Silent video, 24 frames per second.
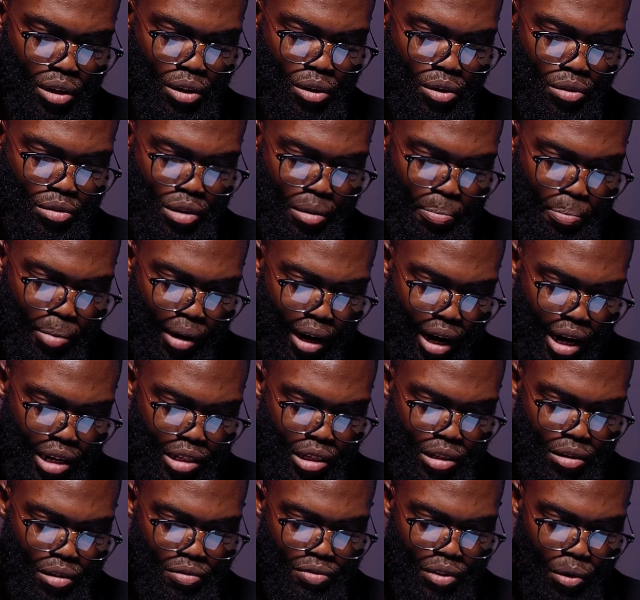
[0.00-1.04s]
on the
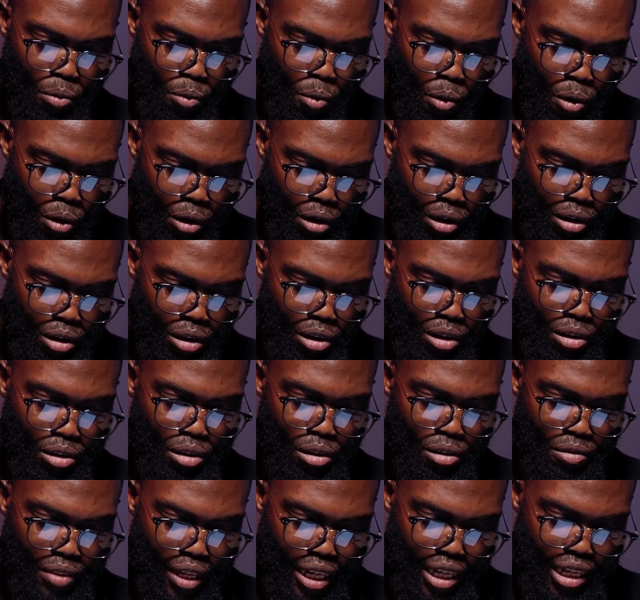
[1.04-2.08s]
plaster of the wall
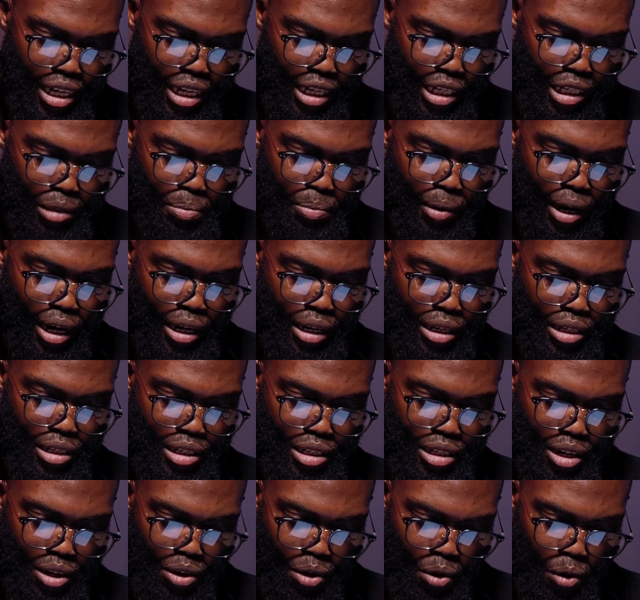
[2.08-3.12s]
of the king's
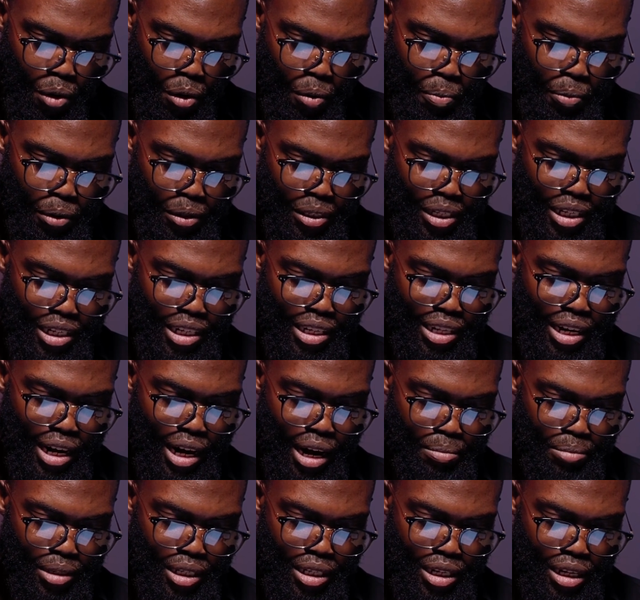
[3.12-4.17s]
palace opposite the
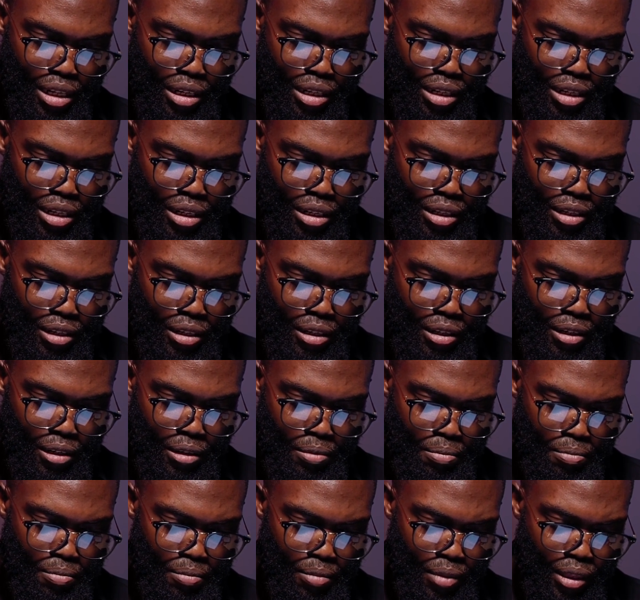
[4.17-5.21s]
lampstand.
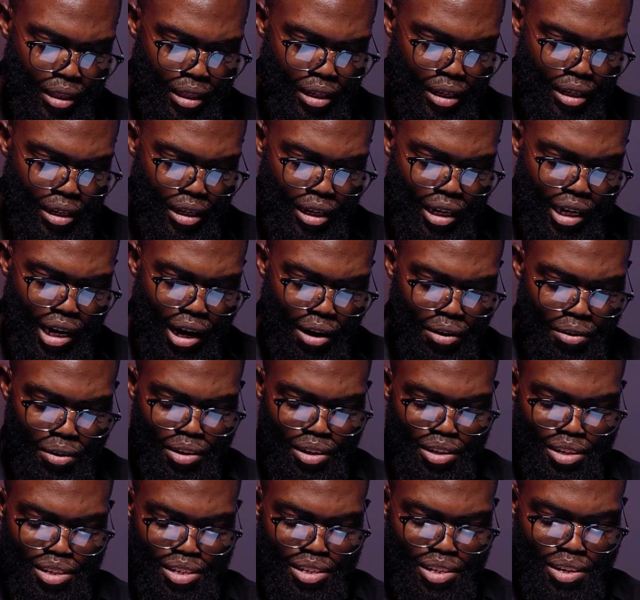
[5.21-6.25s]
Now,
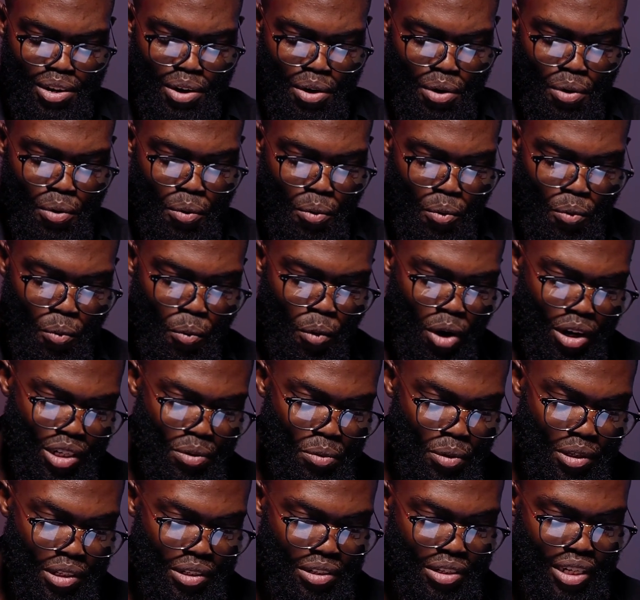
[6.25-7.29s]
what
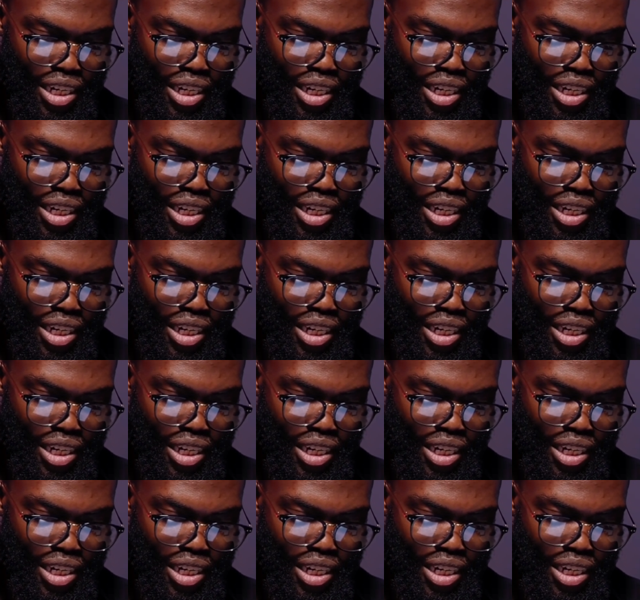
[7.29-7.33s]
was